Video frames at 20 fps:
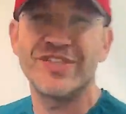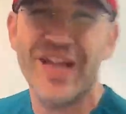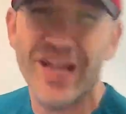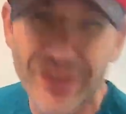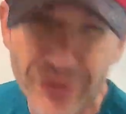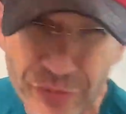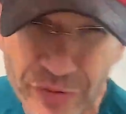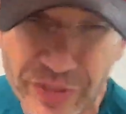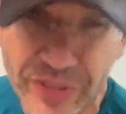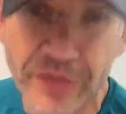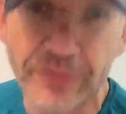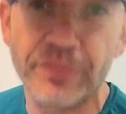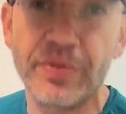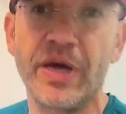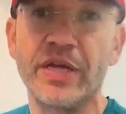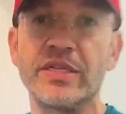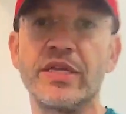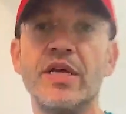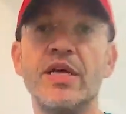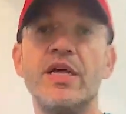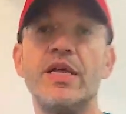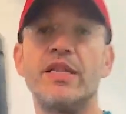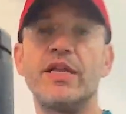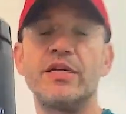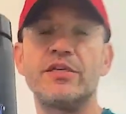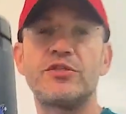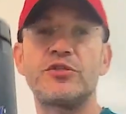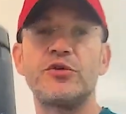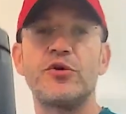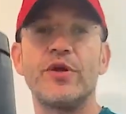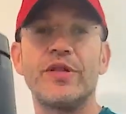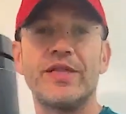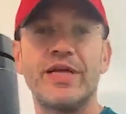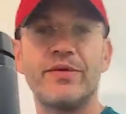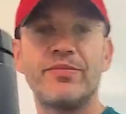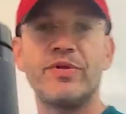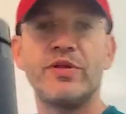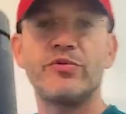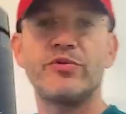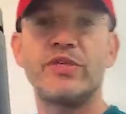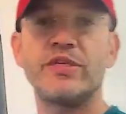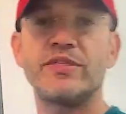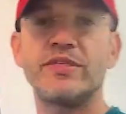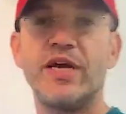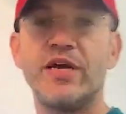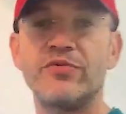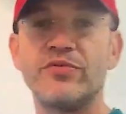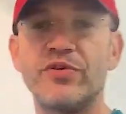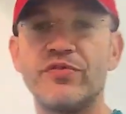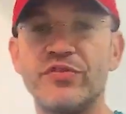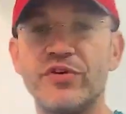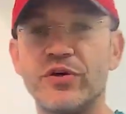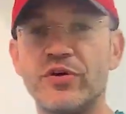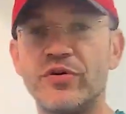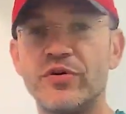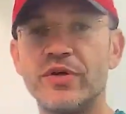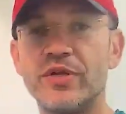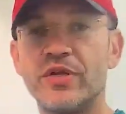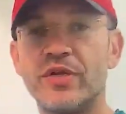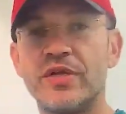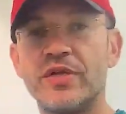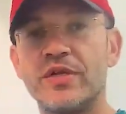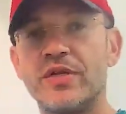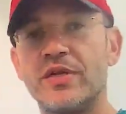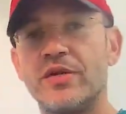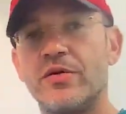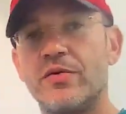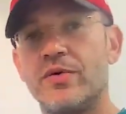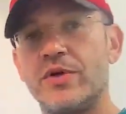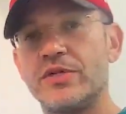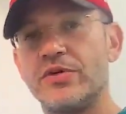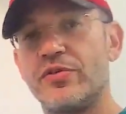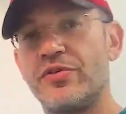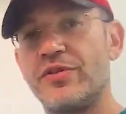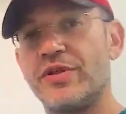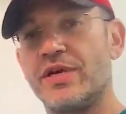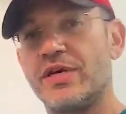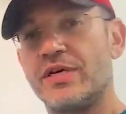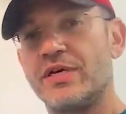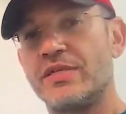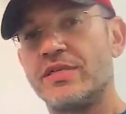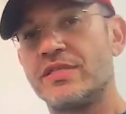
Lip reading: Not really, but let's do a label design review. What do you think?